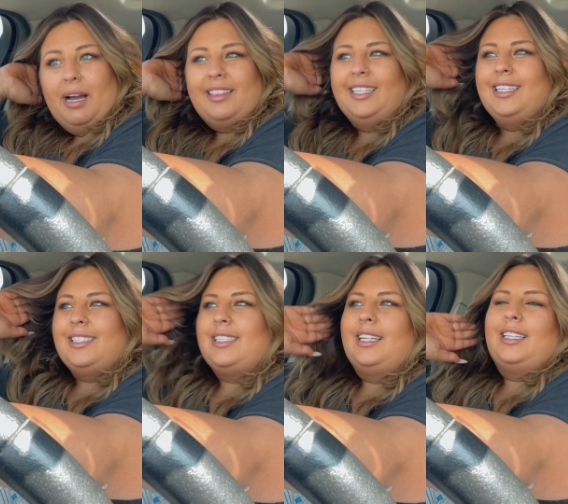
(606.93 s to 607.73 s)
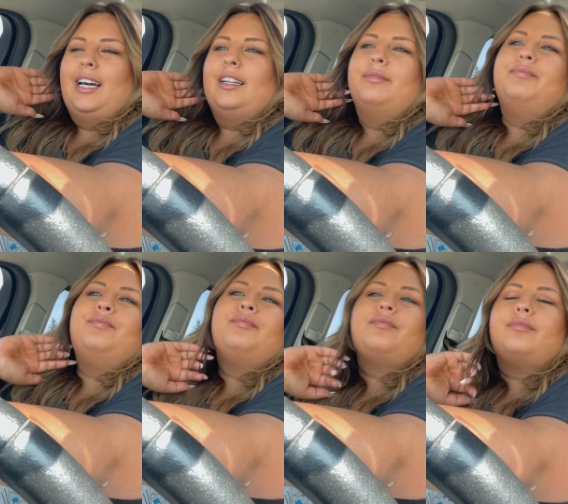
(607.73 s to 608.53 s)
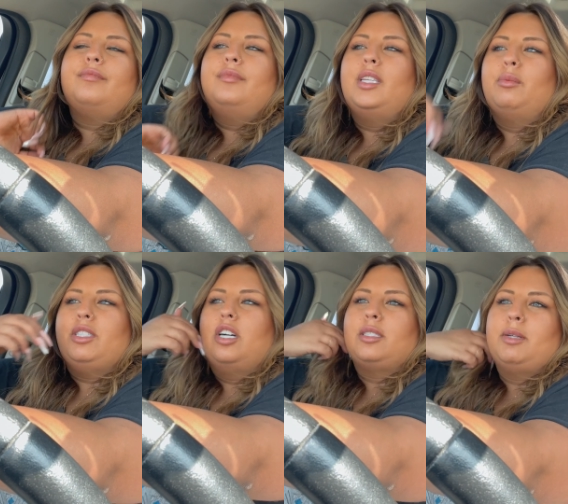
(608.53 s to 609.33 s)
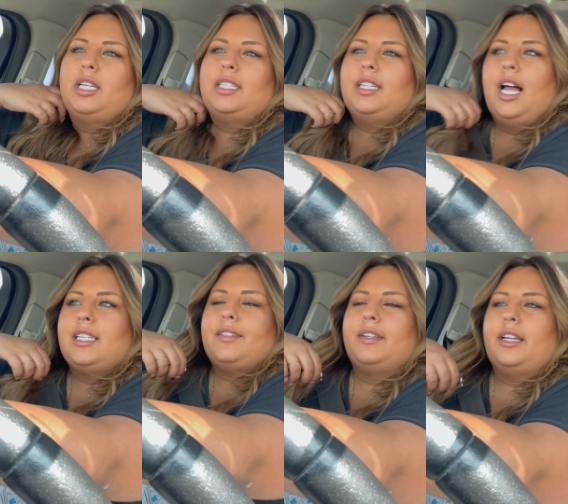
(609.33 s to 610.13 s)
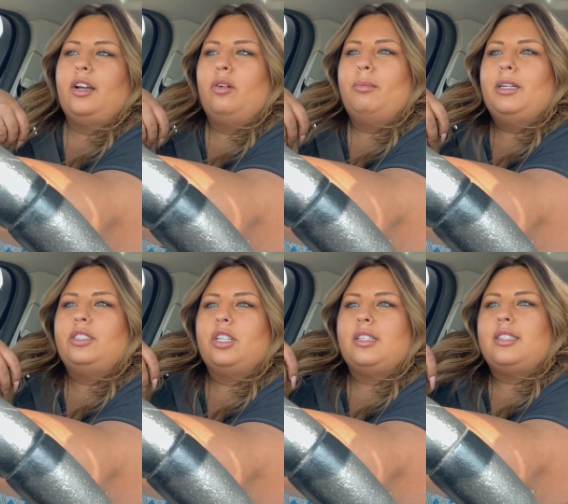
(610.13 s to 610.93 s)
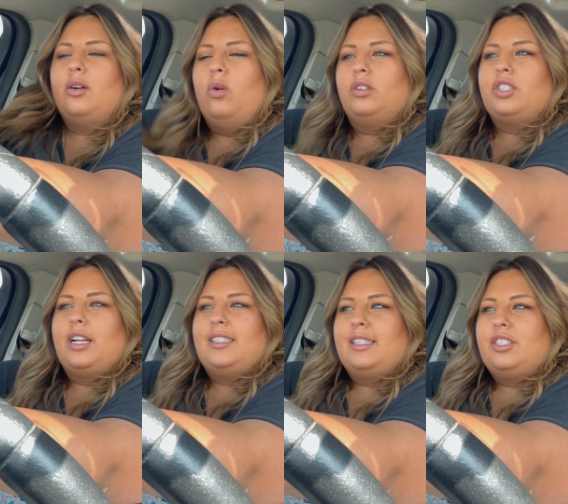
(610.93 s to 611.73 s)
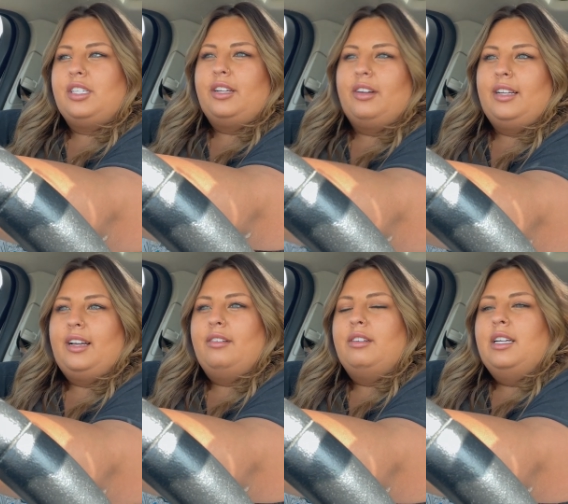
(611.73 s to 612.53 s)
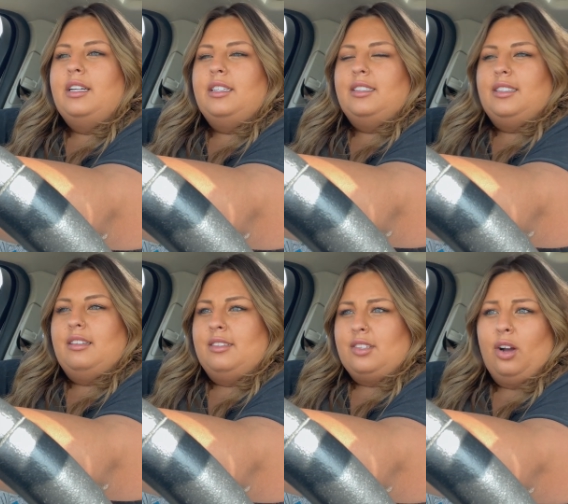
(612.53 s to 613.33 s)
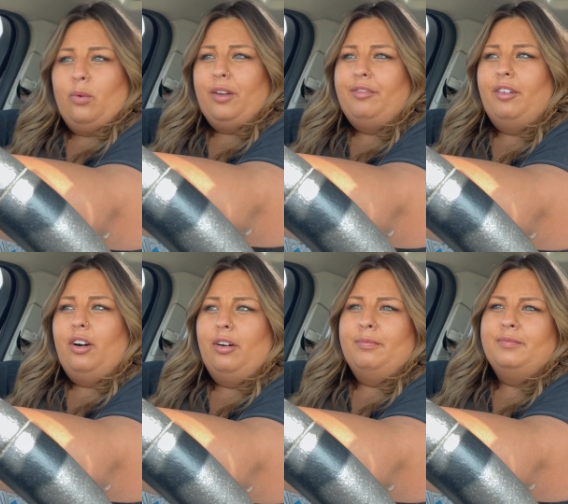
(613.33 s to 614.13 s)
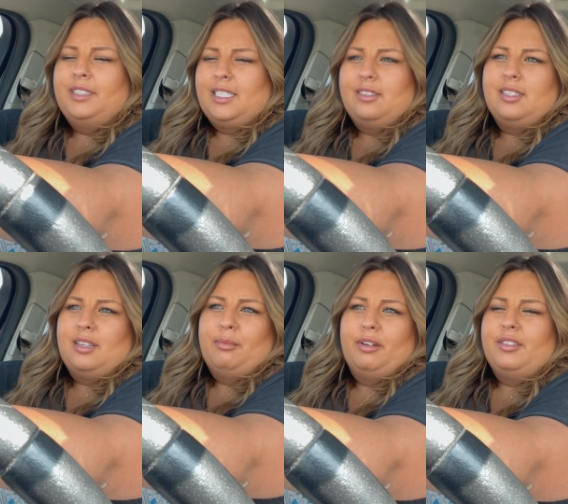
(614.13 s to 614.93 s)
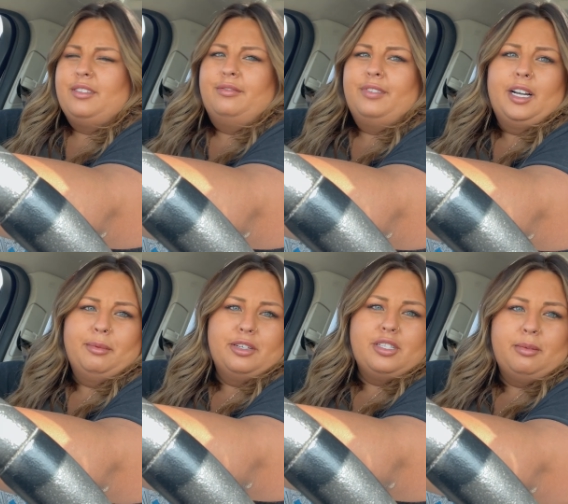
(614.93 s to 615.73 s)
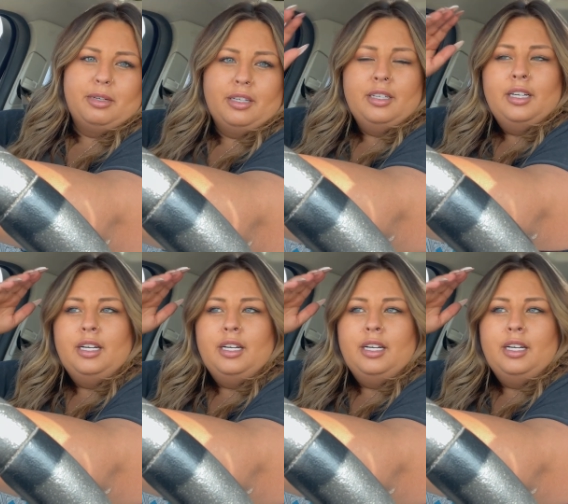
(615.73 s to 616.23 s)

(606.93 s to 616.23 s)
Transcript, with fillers: I think it's like that. We talked about it in the last video, but just the whole transitioning right now. It's not quite fall. It's still summer. It's still very much summer.